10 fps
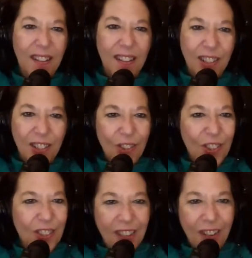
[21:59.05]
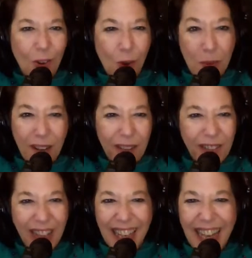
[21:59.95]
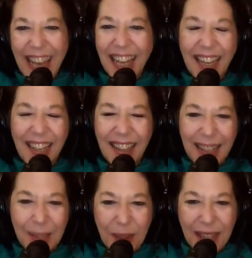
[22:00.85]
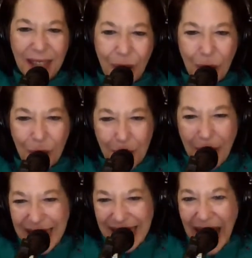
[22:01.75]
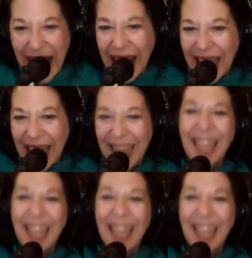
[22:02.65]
Just search The Hermit of Gully Lake. That's what the song was based on.